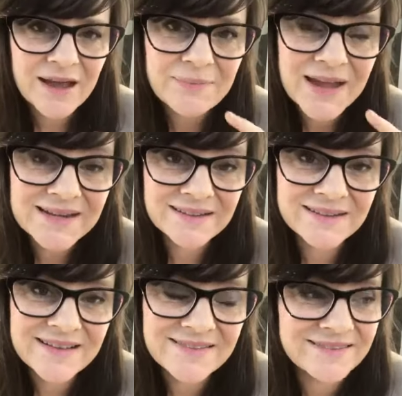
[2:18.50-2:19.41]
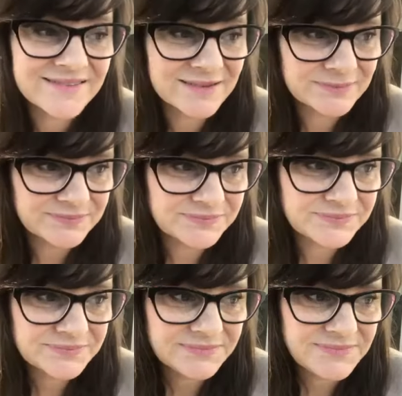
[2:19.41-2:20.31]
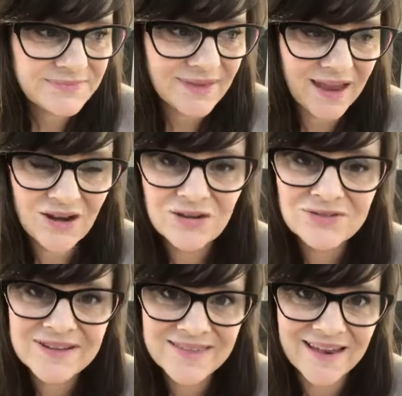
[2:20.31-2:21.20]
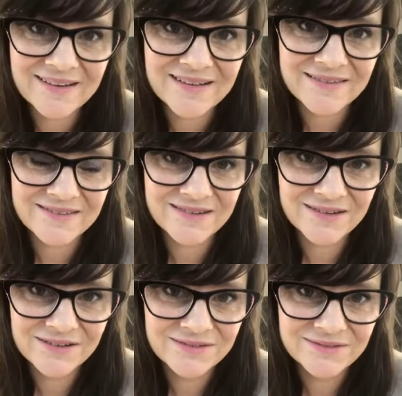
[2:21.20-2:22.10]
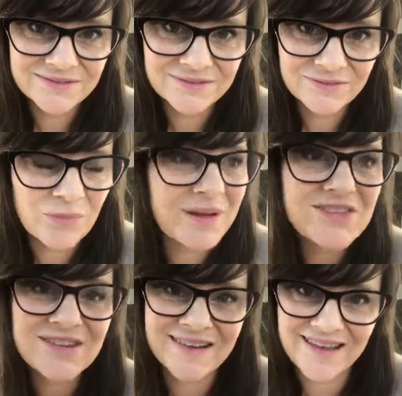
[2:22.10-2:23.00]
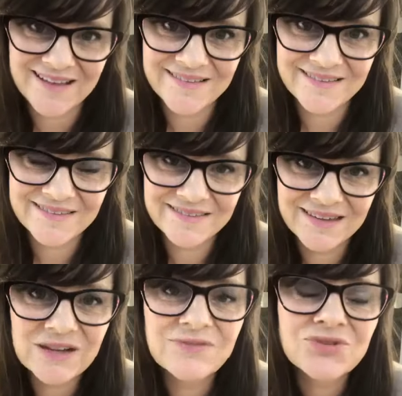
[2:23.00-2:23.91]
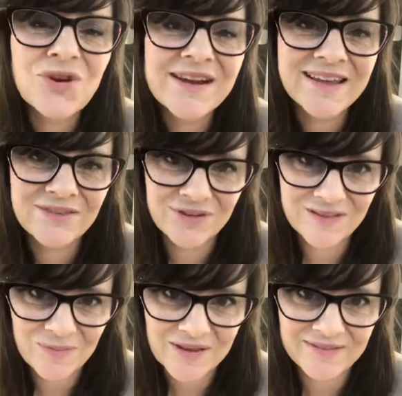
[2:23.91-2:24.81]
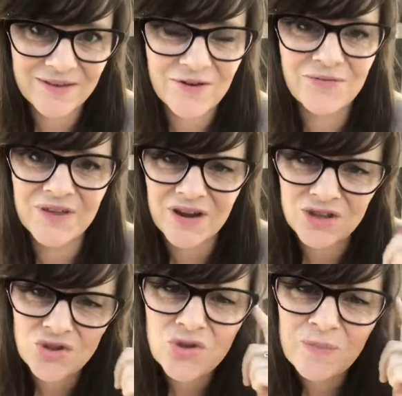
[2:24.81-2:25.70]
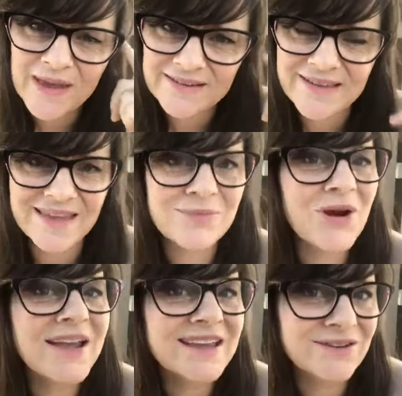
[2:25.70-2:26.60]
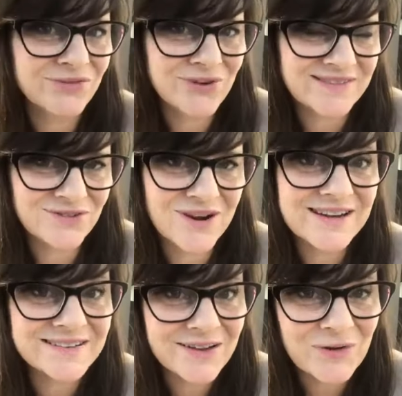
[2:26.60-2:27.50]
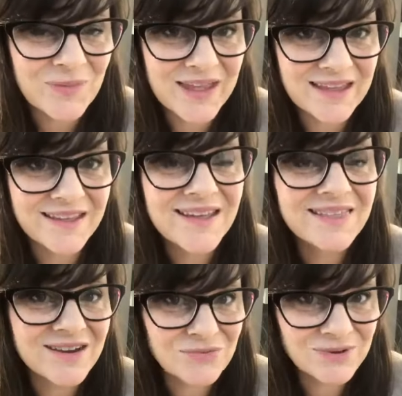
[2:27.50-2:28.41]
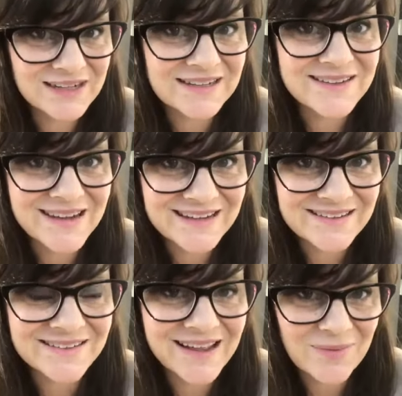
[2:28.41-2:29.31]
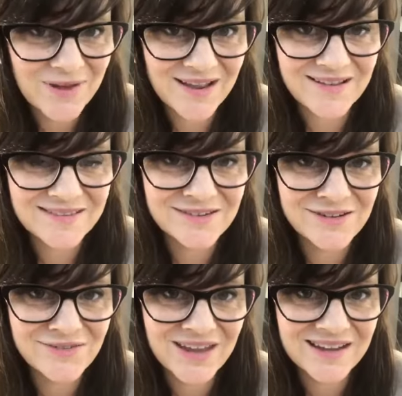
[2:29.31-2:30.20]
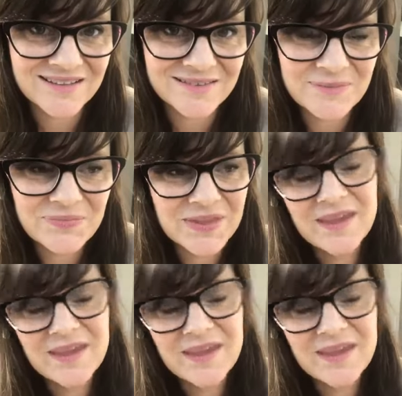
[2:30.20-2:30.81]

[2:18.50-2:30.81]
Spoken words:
I made a list and I looked at that list for a bunch of days, trying to convince myself that I knew better than my inner voice trying to tell me that I really needed to get my ass to Las Vegas.